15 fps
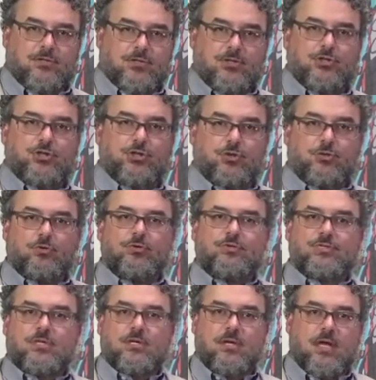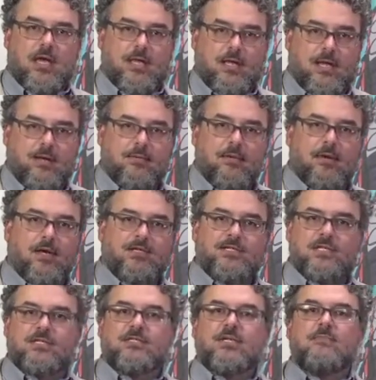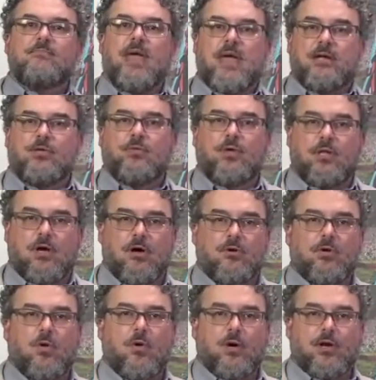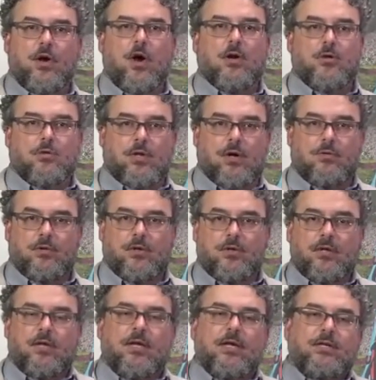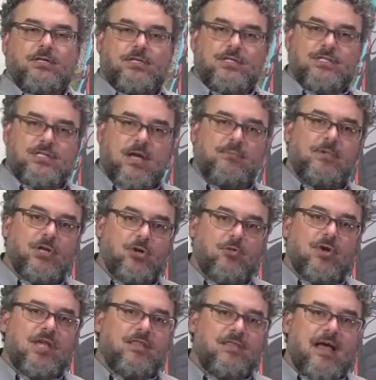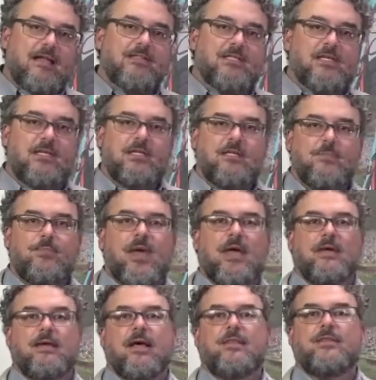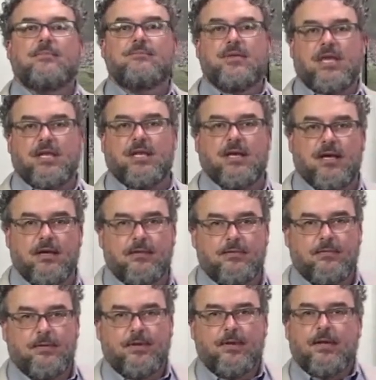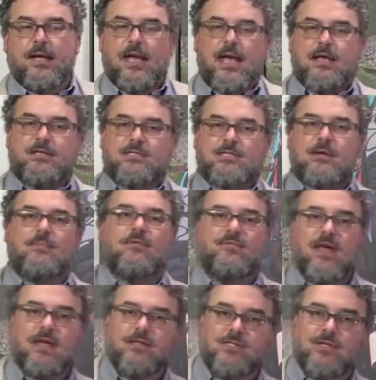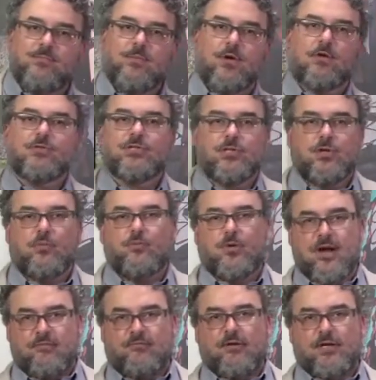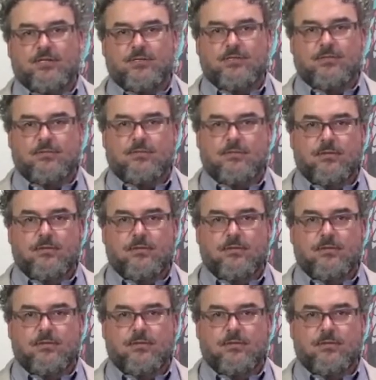to choose an assisted manual load or an auto load. To some degree, that's going to depend on the media, and some of that is a personal preference.